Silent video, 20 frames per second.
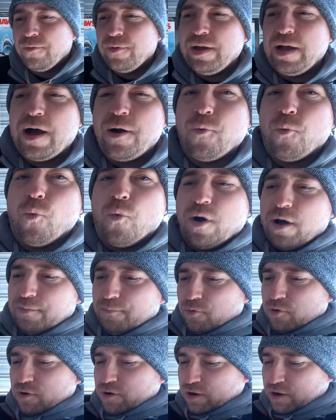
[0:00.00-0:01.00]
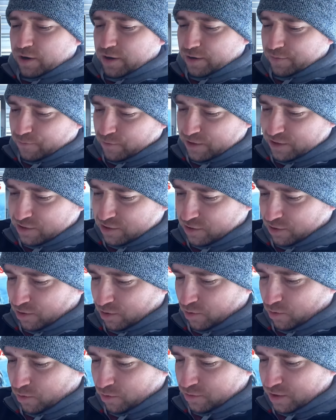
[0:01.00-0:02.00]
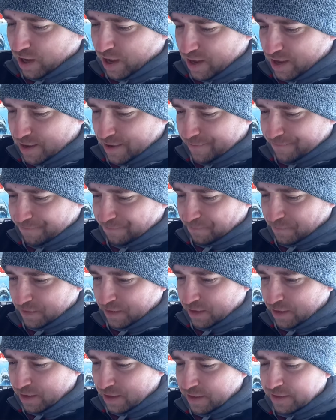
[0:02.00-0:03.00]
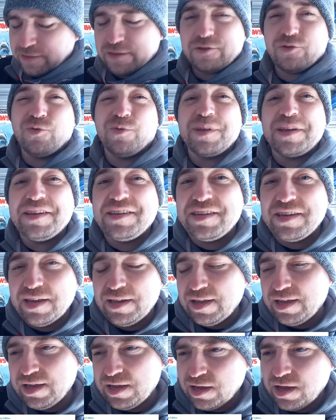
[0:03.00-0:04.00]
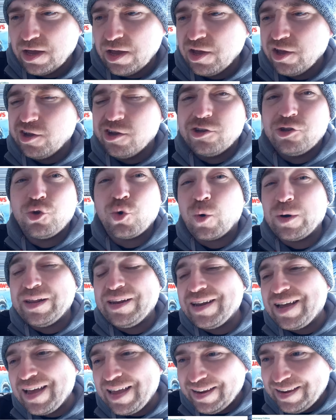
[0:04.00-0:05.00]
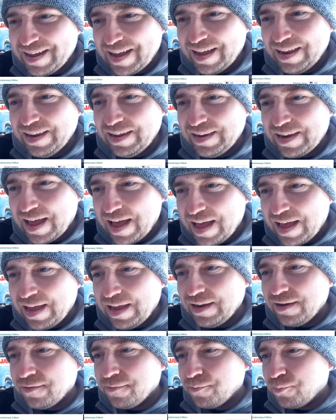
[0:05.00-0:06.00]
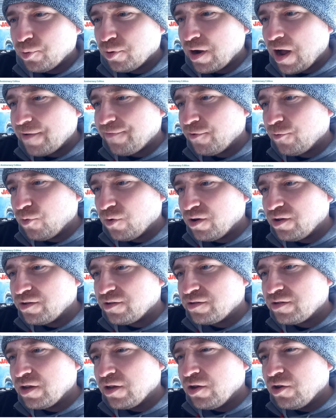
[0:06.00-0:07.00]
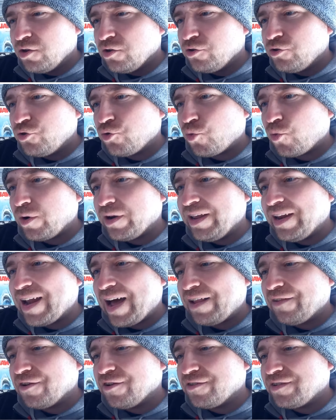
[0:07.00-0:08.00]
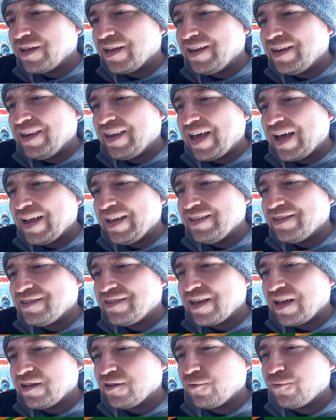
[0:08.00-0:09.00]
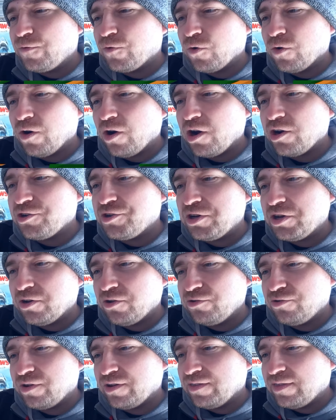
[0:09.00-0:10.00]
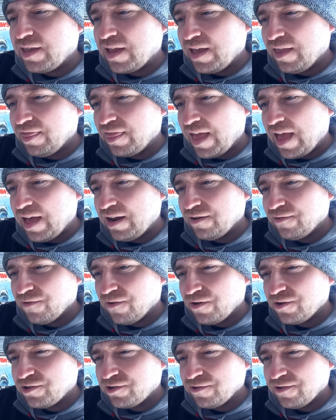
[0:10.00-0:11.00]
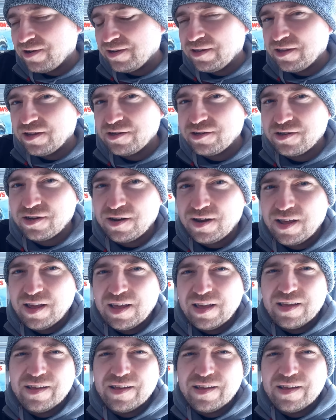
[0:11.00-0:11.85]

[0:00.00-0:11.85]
we got one more item we sold. This was a CD, $29.99. Profit was $20.09. For Our Children, 10th Anniversary Edition.